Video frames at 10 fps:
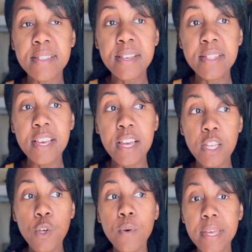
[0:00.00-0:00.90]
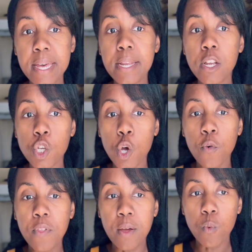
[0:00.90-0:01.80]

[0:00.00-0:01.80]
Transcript: And then you get a dough that